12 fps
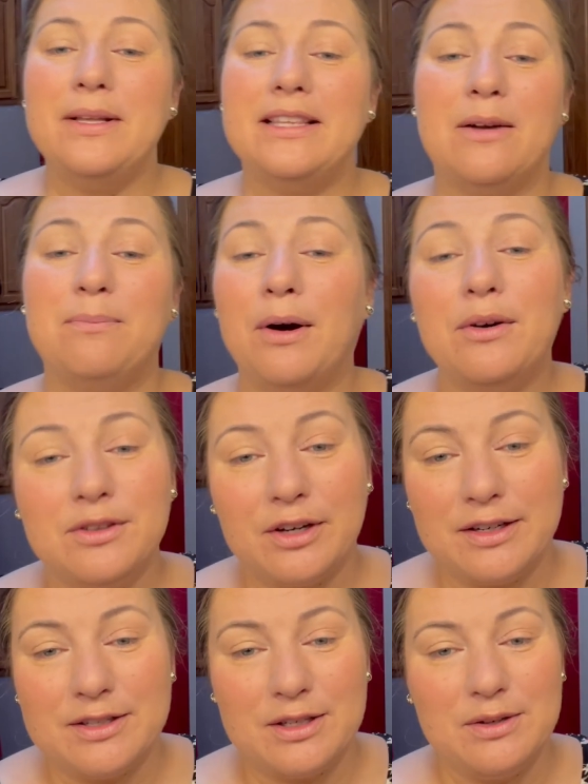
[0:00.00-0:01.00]
they're both
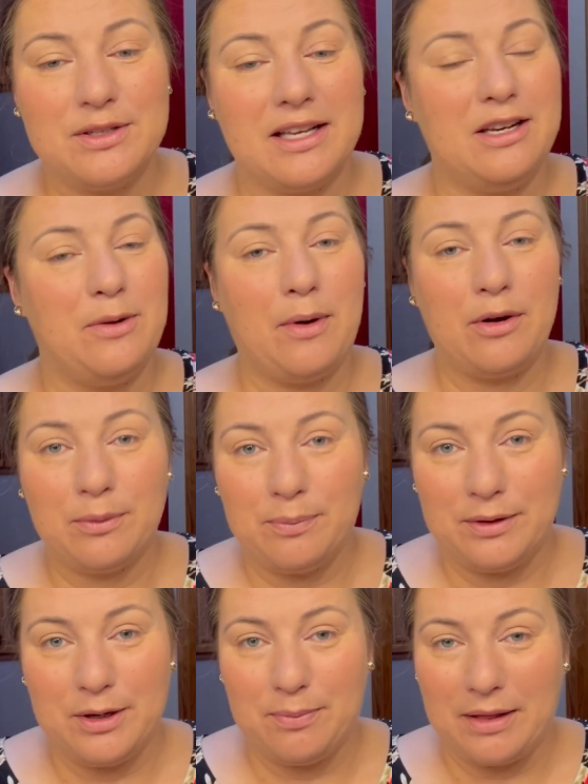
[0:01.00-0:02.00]
translucent. You
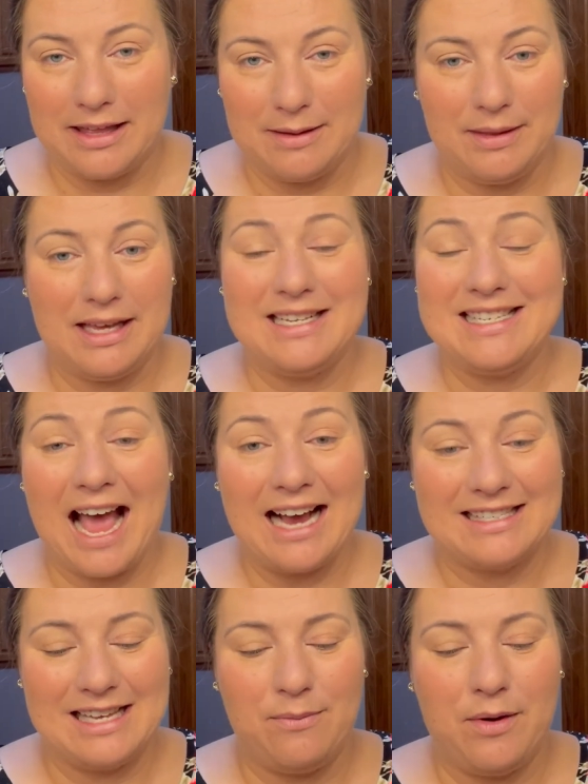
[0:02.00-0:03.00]
apply them the exact
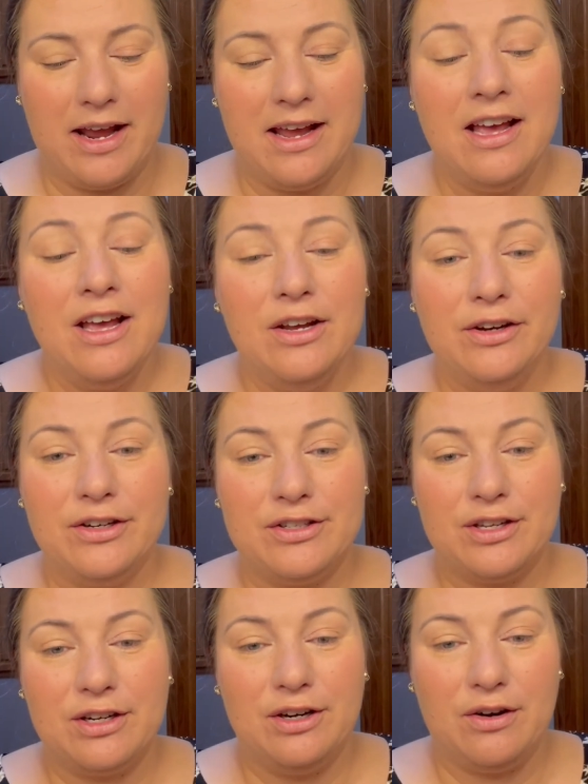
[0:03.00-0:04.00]
same way. You're just
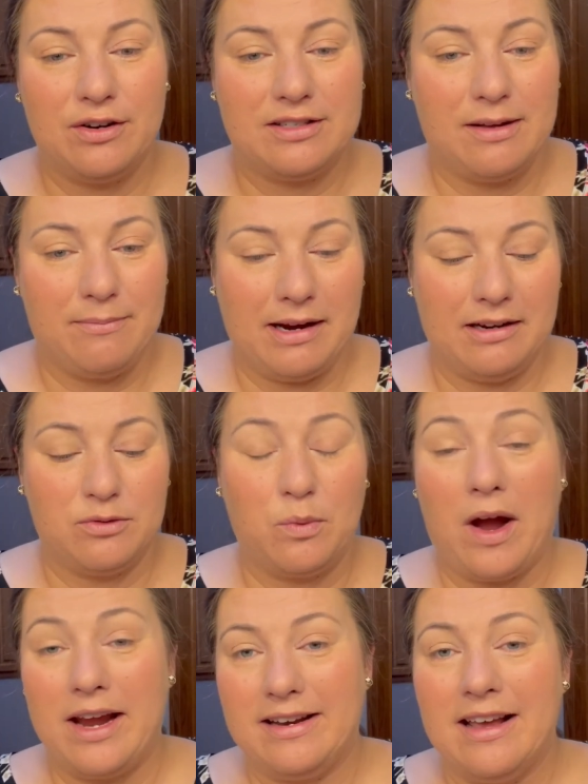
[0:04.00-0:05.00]
going to notice that mine is
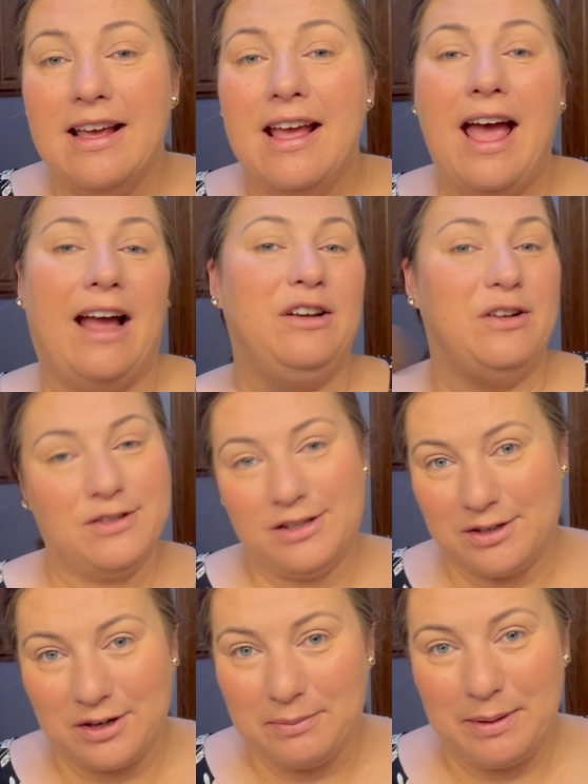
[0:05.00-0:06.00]
white and yours
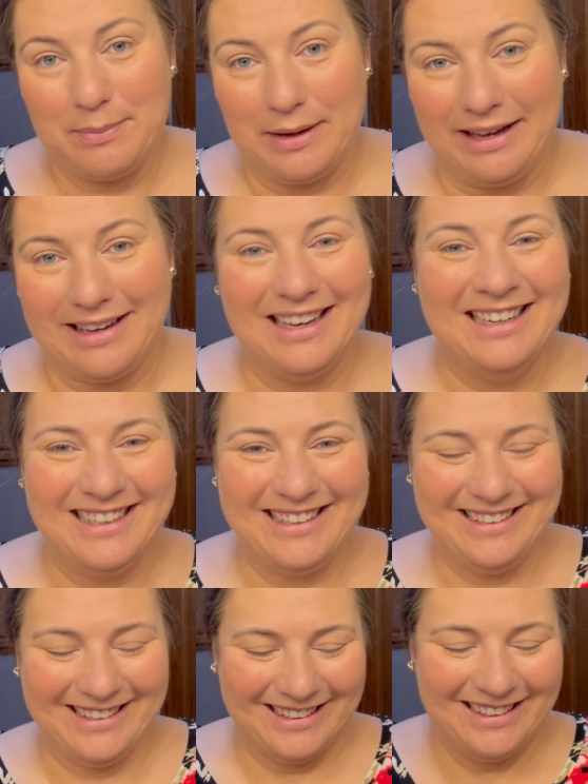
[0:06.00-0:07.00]
is going to be pink.
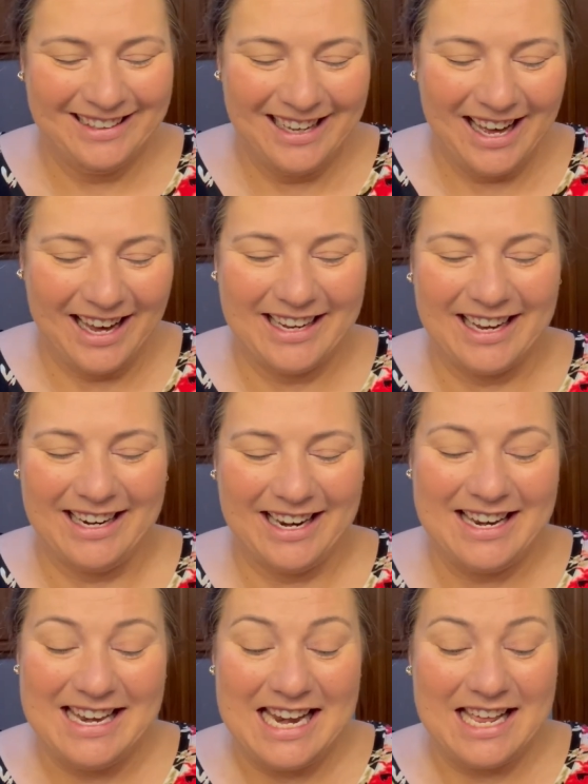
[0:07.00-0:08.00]

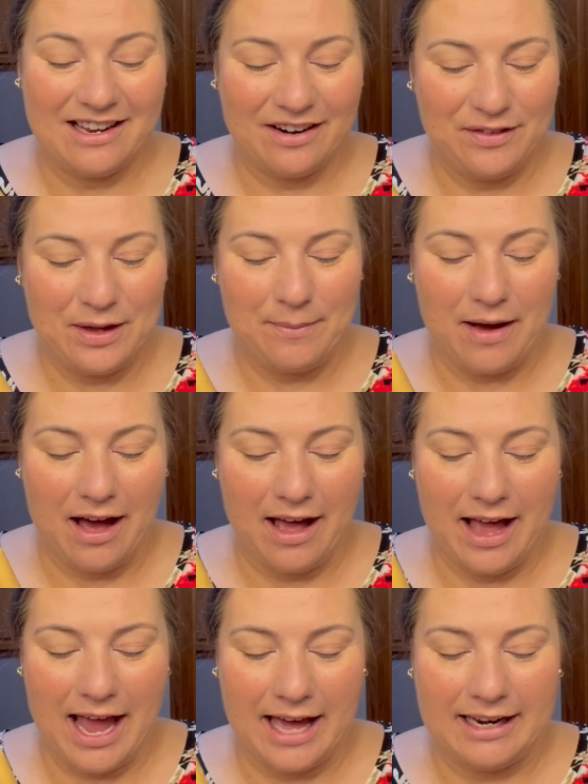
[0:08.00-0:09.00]
Again, neither of them
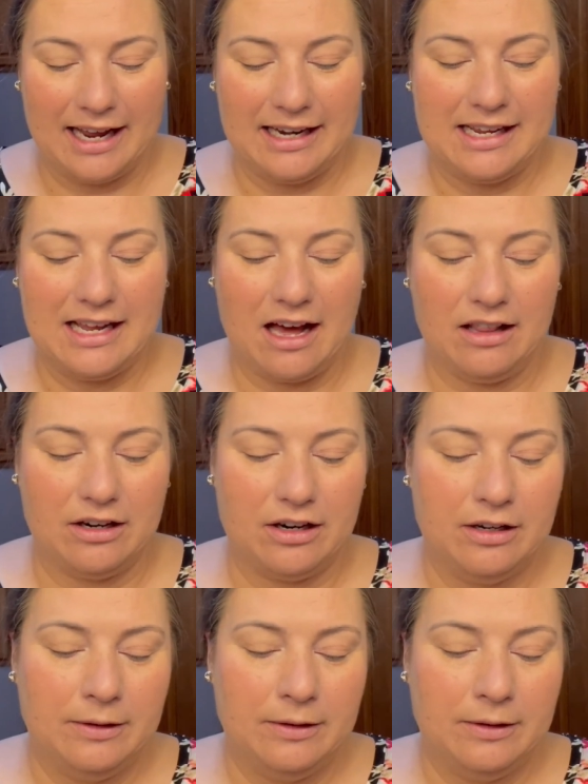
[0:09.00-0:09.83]
add any color